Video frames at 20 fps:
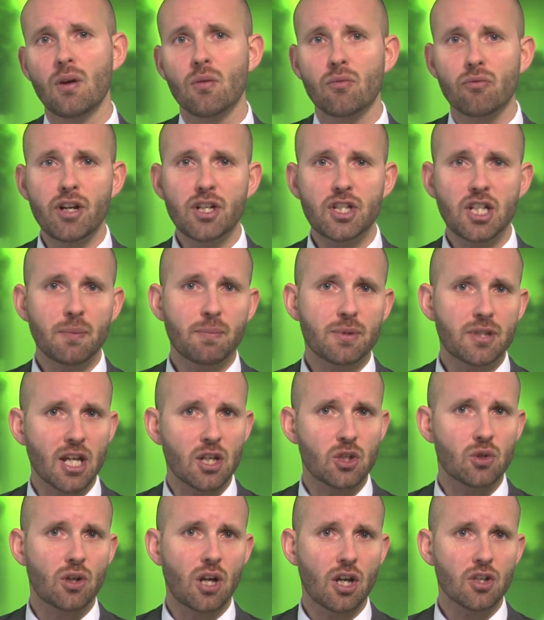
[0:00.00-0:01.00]
Reaching
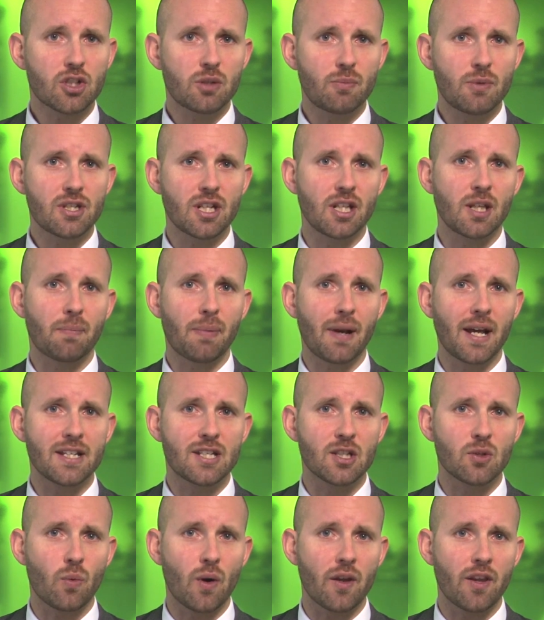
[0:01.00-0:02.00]
potential customers in the
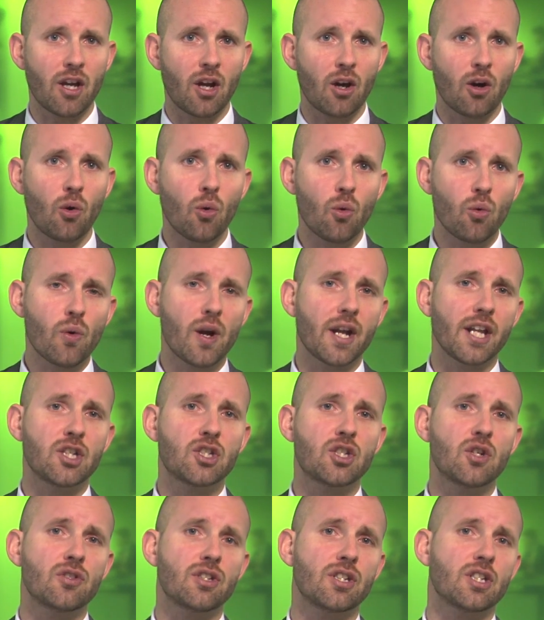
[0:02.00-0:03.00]
places where they are already
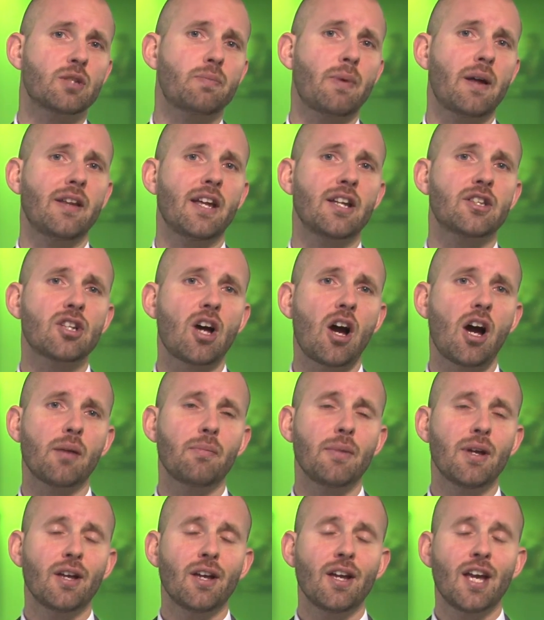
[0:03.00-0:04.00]
choosing to spend their
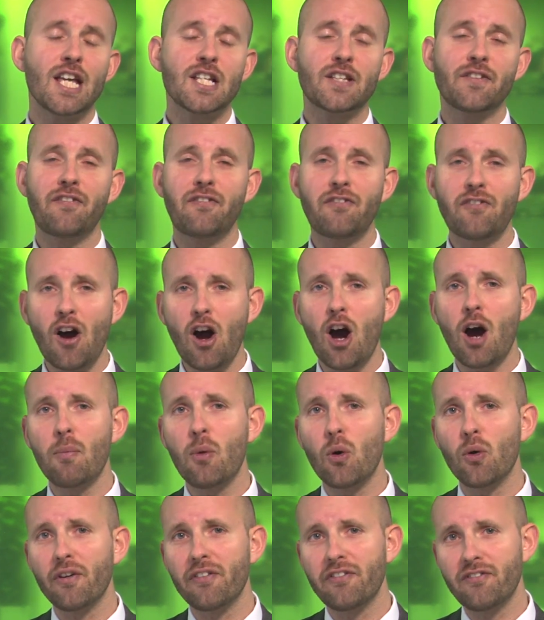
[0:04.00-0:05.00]
time is far
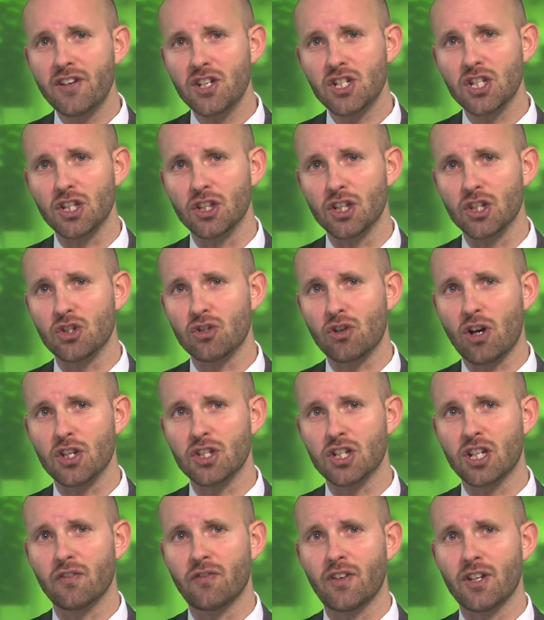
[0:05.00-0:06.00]
more efficient than trying
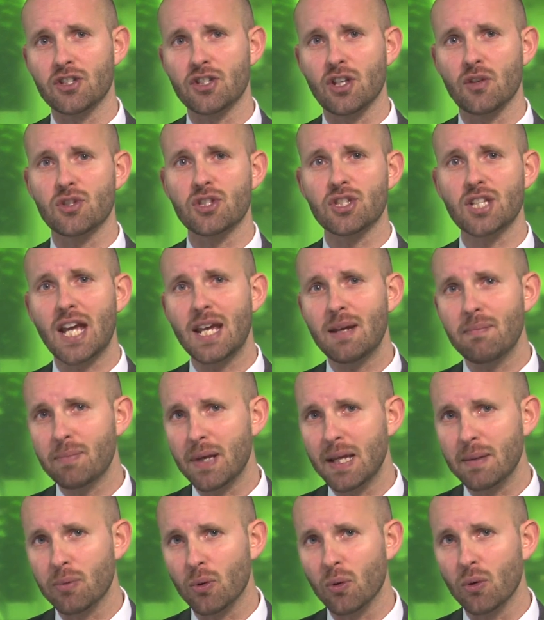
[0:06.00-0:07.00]
to convince those same
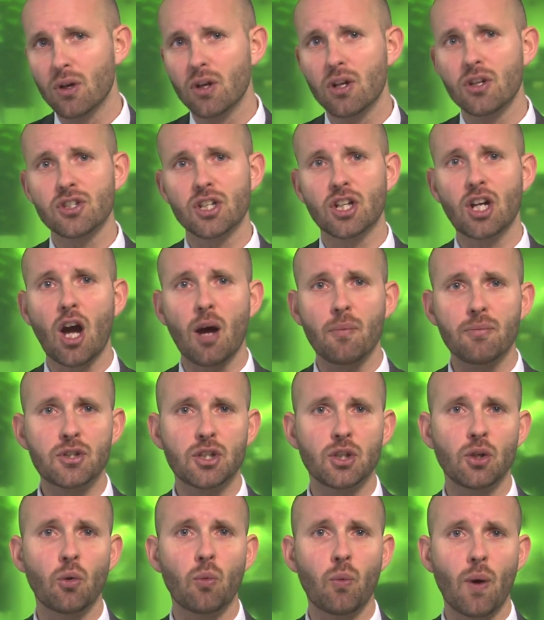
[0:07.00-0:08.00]
people to come
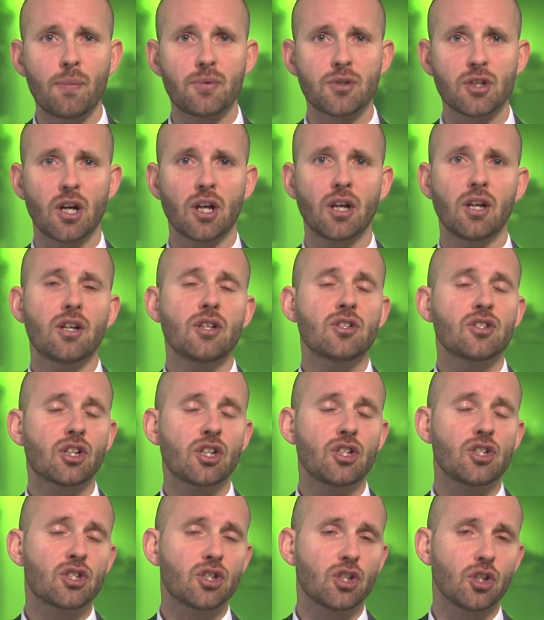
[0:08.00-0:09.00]
to your website to
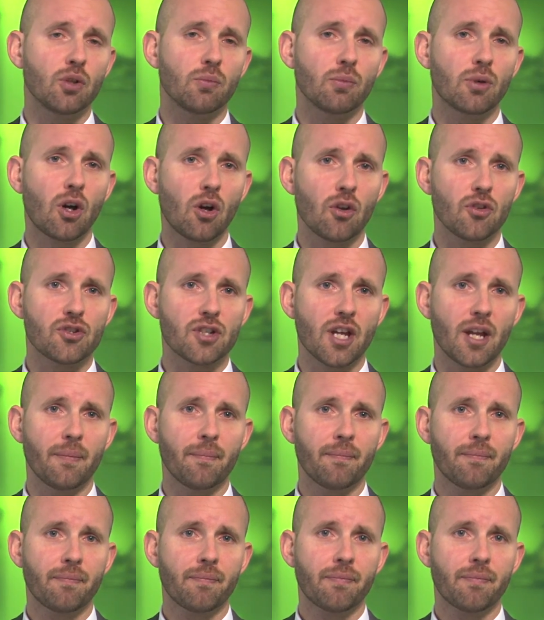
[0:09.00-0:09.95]
consume content.